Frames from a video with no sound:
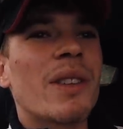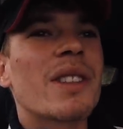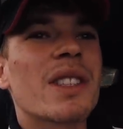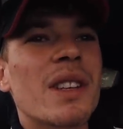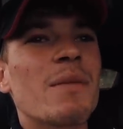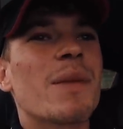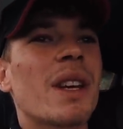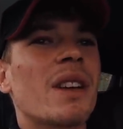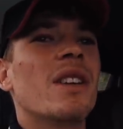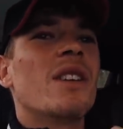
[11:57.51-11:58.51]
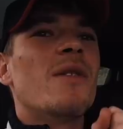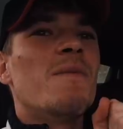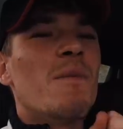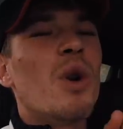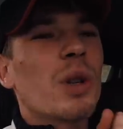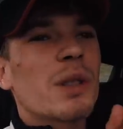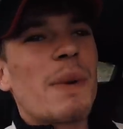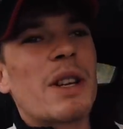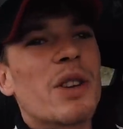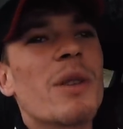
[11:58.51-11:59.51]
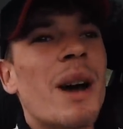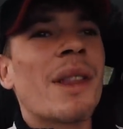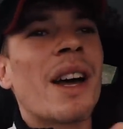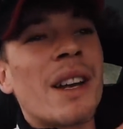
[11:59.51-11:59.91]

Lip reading: there's something more special about that.